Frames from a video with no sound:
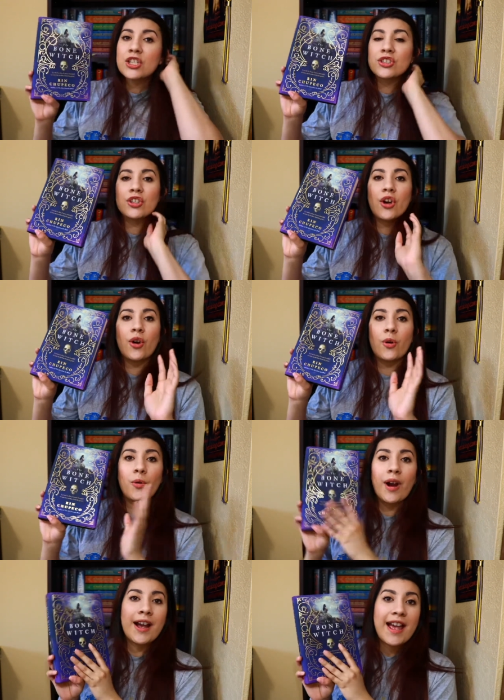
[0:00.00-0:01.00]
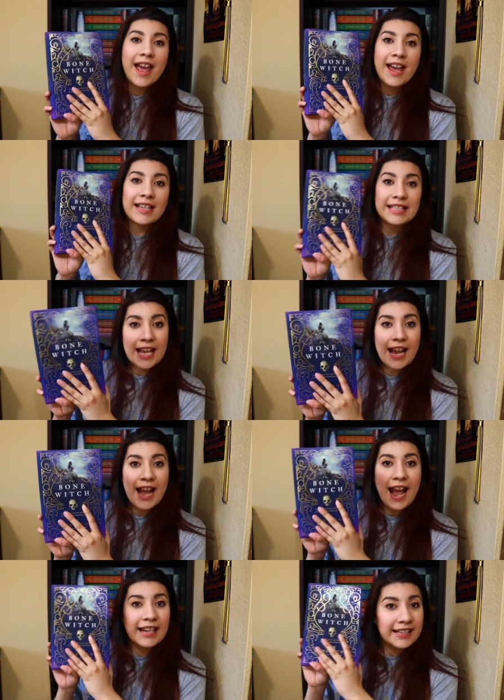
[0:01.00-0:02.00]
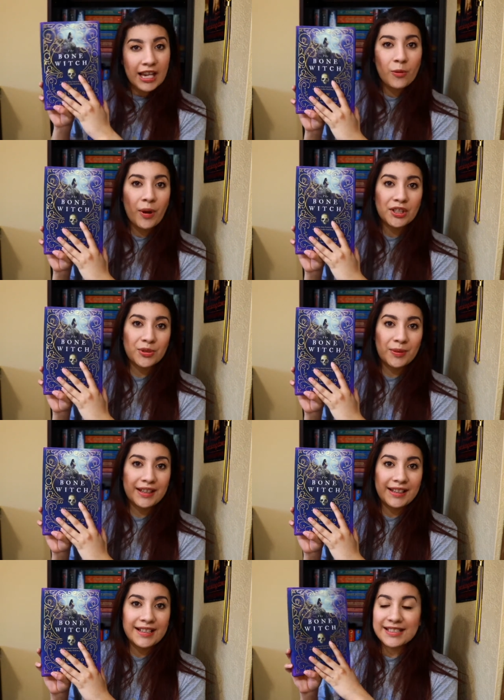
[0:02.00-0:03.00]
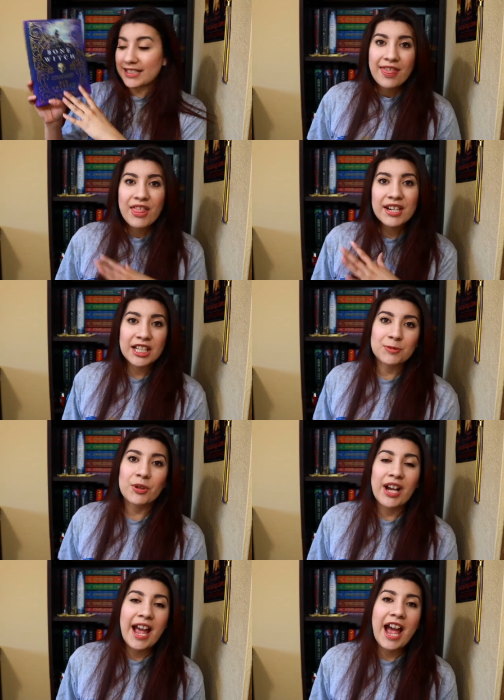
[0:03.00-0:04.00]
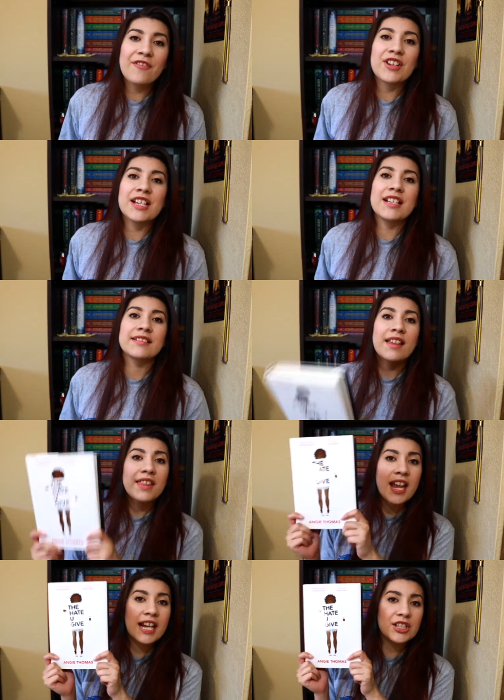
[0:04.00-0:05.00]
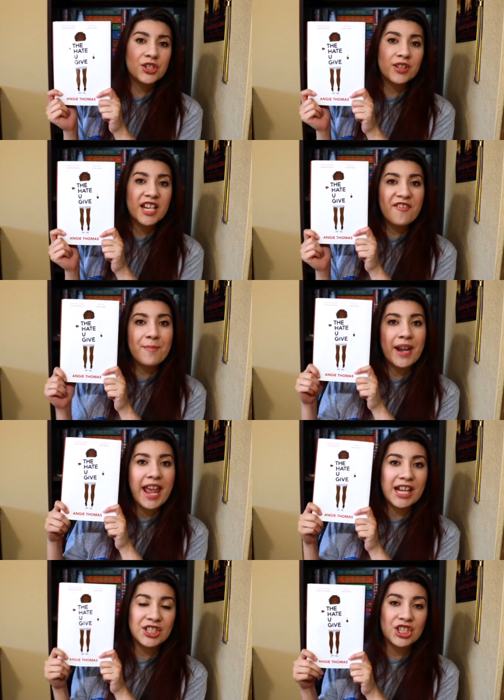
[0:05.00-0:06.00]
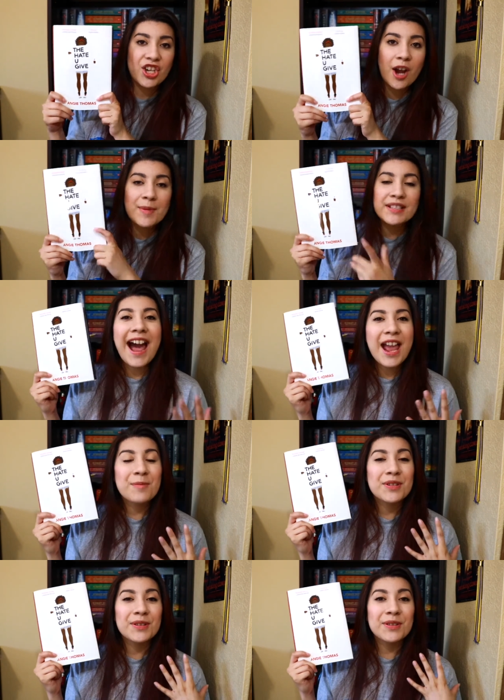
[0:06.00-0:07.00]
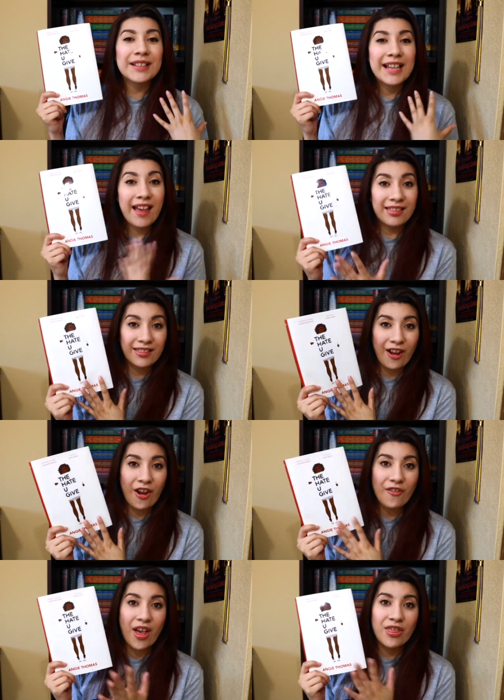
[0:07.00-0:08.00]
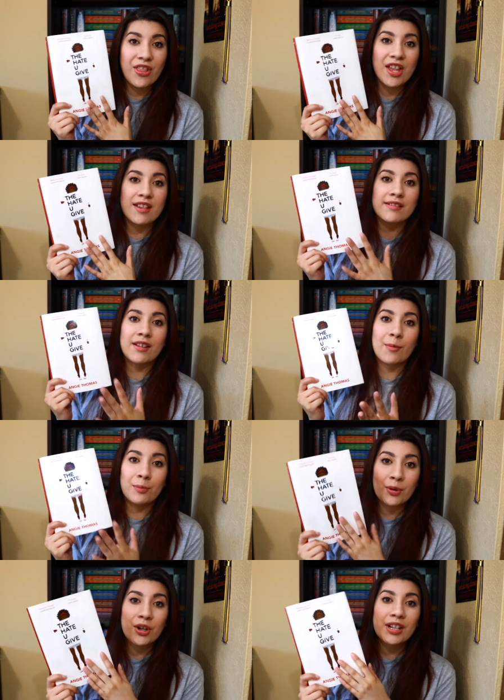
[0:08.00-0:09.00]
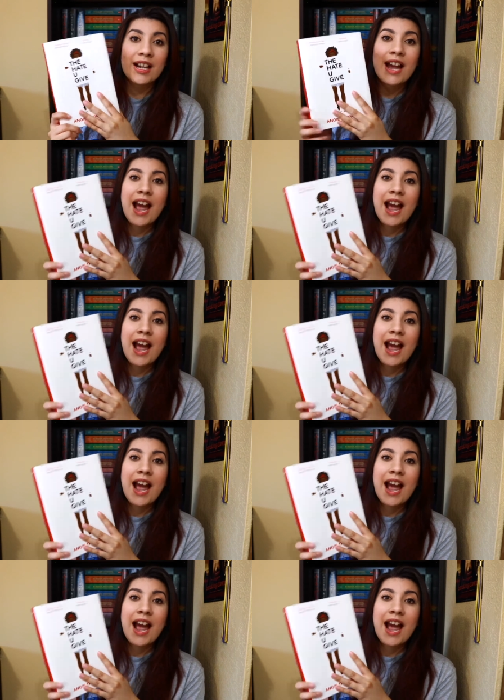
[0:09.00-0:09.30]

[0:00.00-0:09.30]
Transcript: So yeah, I can't wait to read this. The next book I have is The Hate You Give by Angie Thomas. I absolutely love this book.